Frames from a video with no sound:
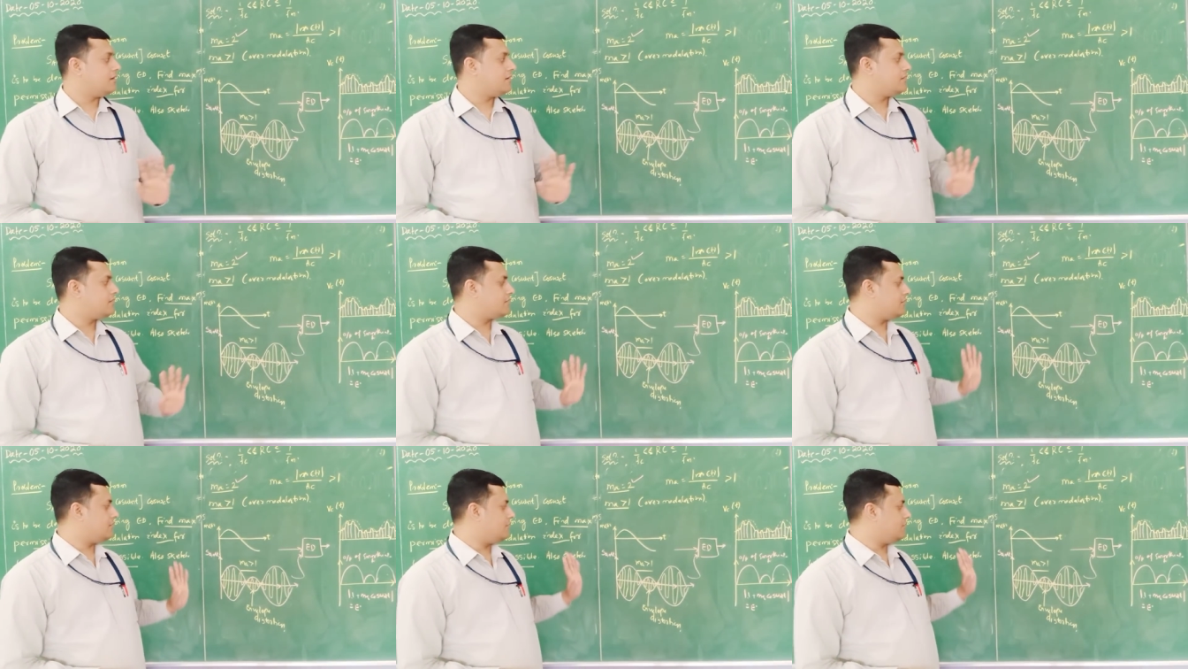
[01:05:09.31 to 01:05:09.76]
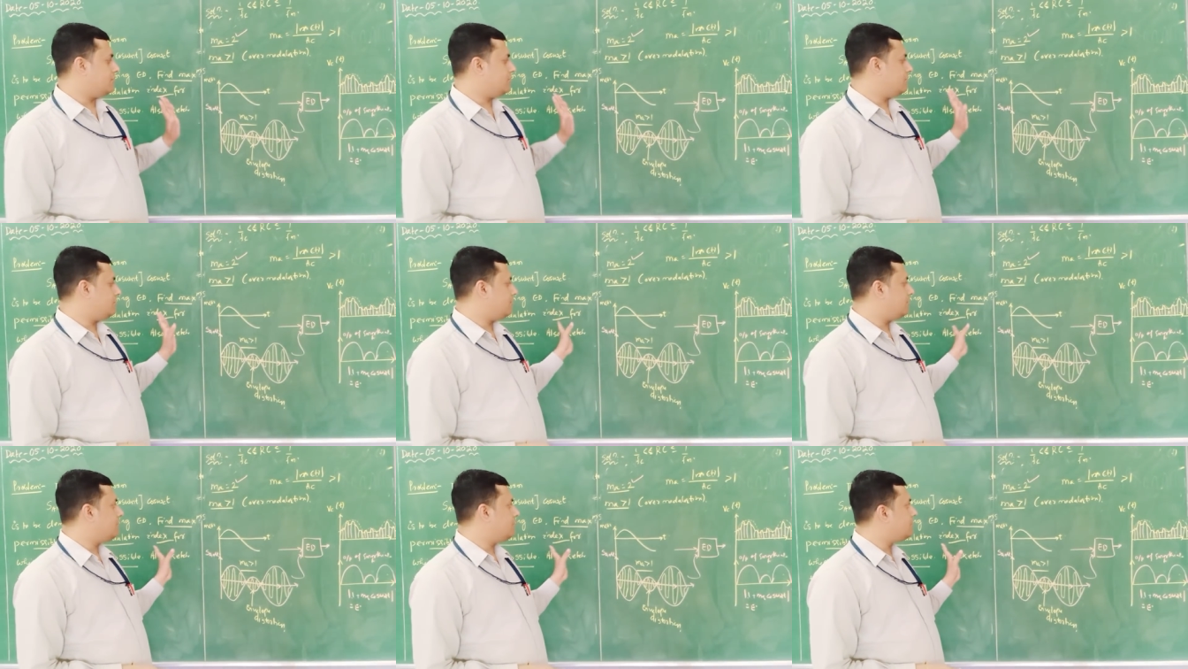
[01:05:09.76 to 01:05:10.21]

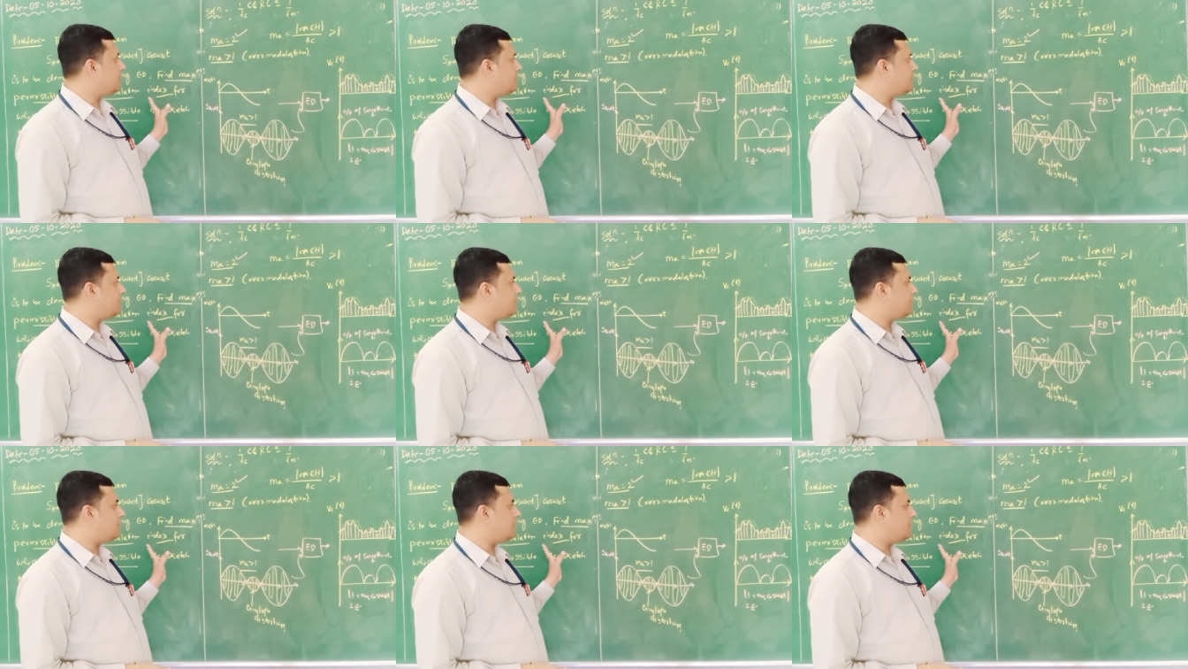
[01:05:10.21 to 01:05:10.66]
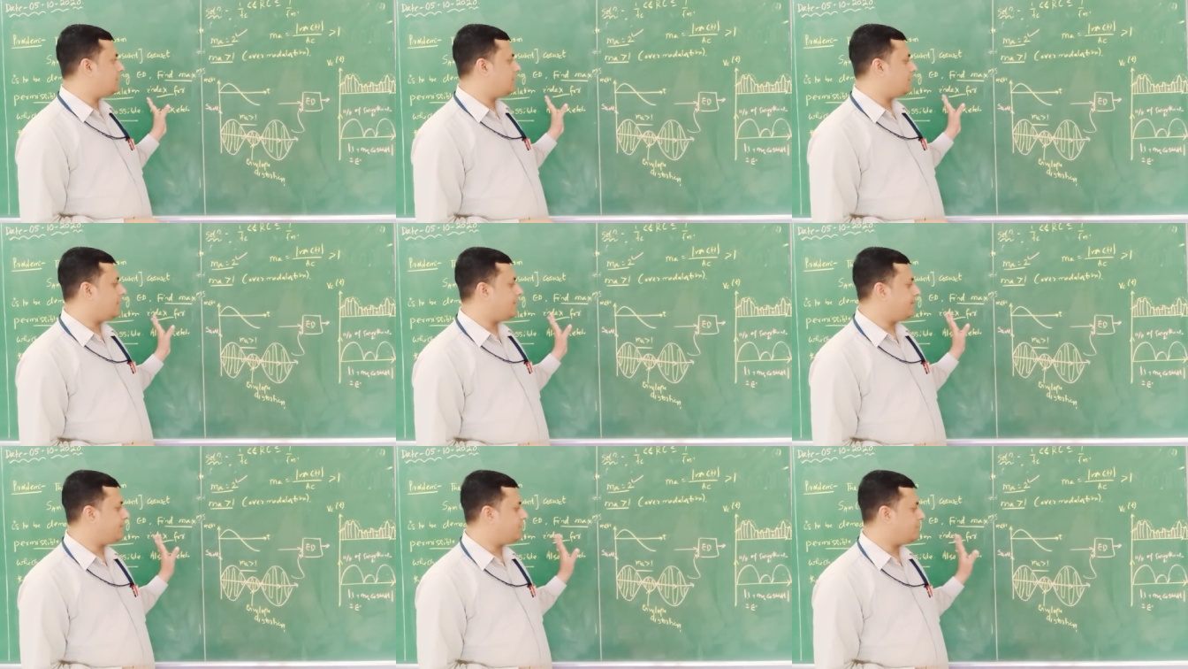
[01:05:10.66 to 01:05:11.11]
So
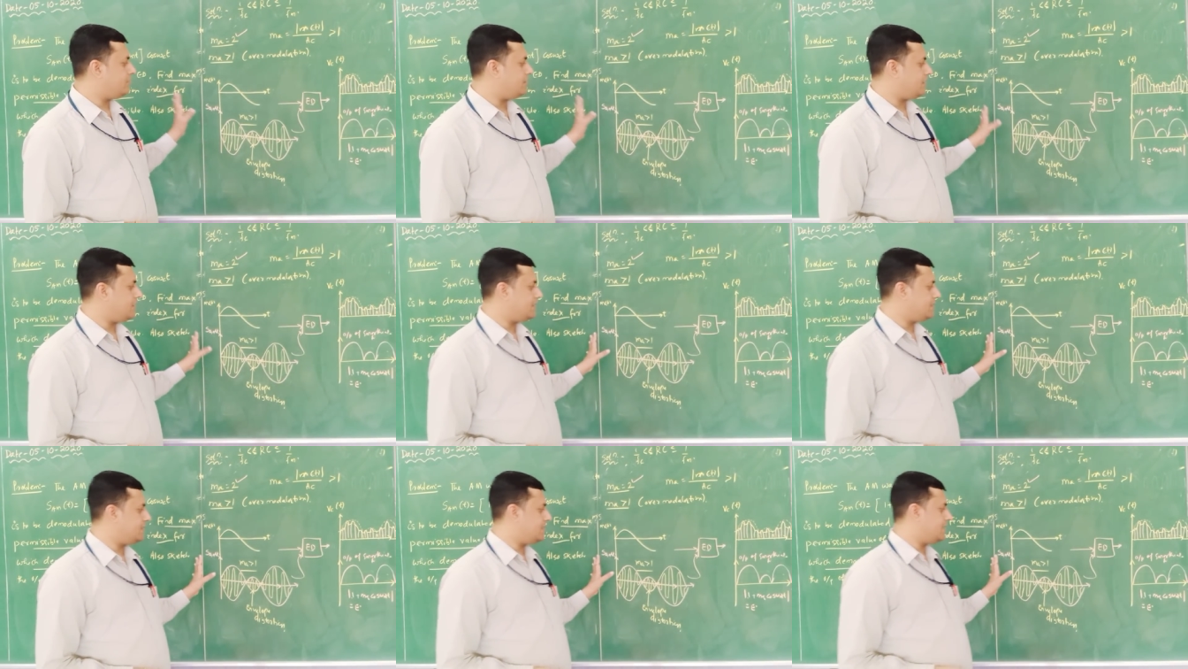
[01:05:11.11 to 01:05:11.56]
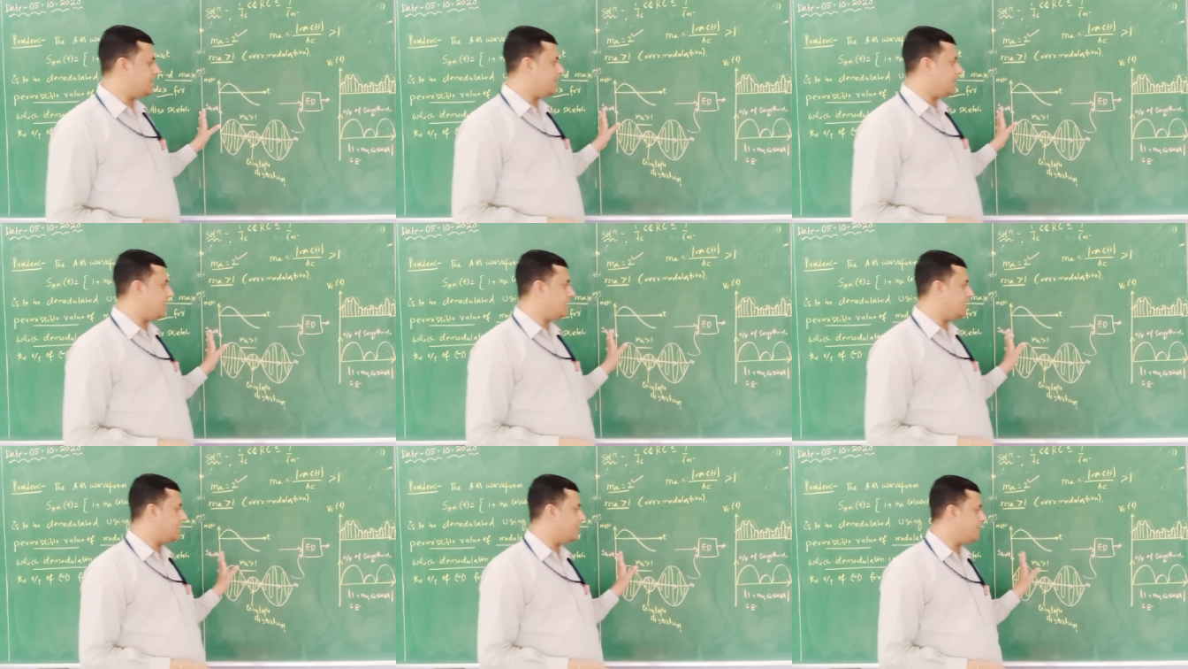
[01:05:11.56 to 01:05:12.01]
up to this
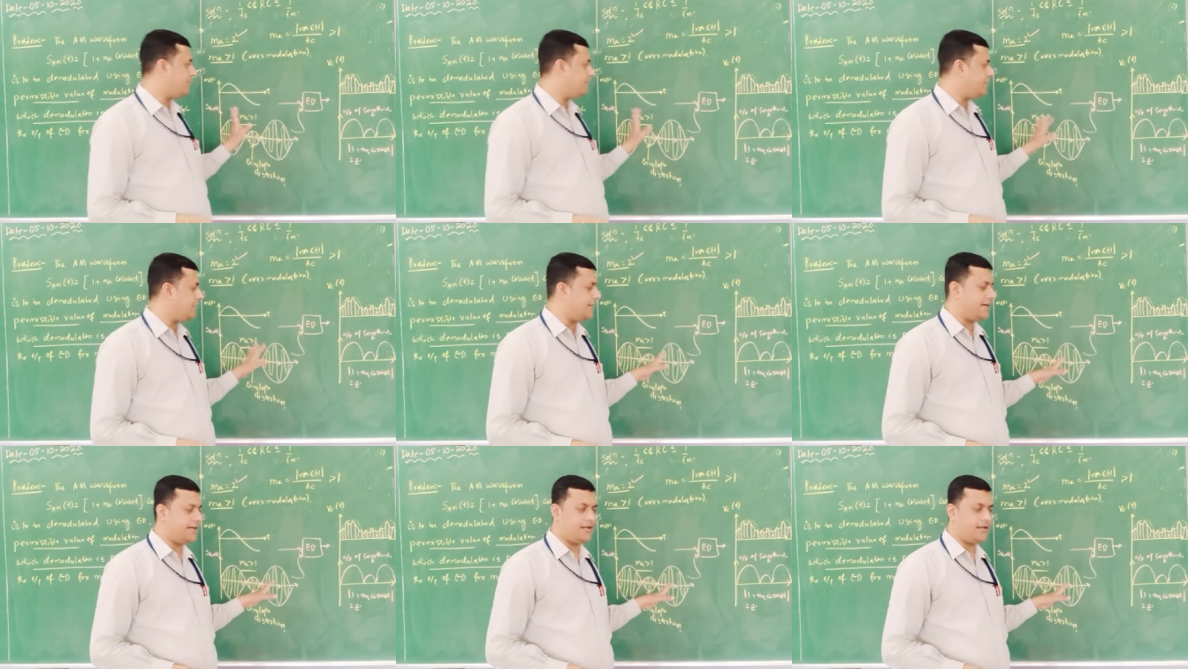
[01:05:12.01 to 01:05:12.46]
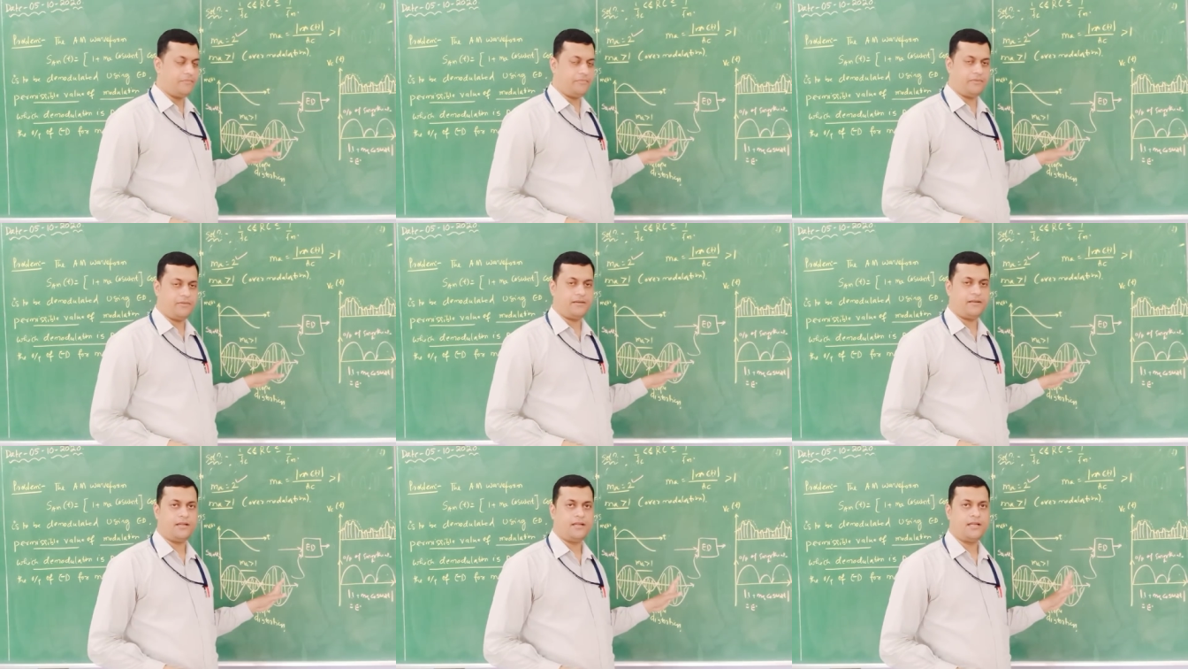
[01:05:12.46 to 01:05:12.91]
we will end
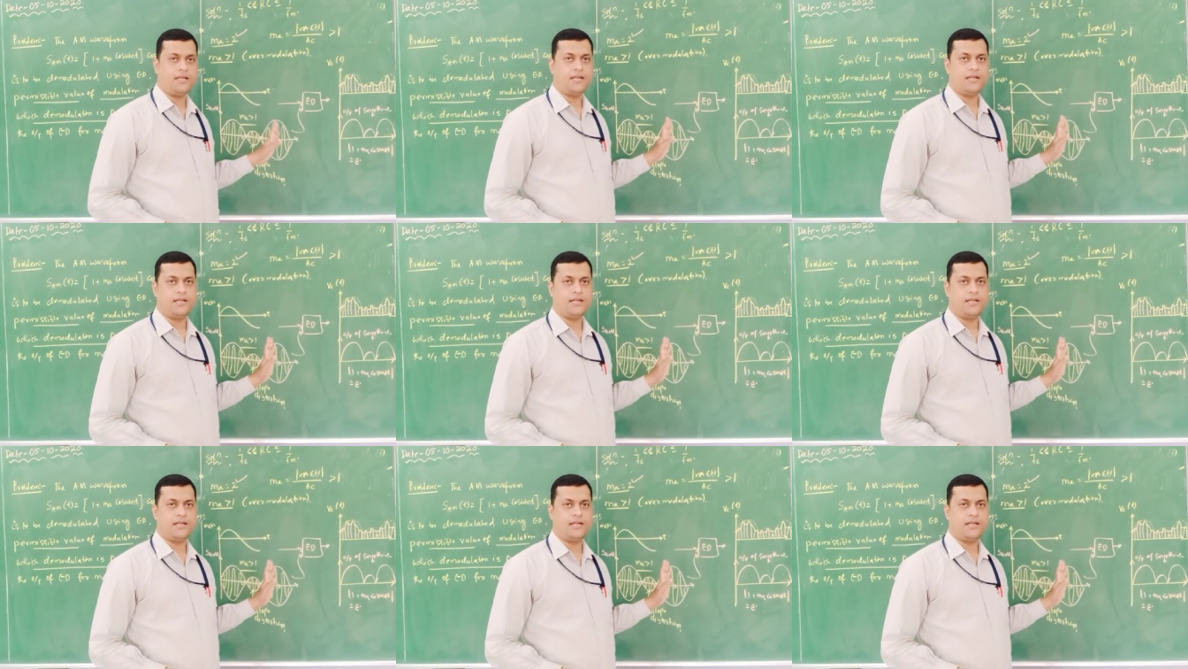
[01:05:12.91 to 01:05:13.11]
up.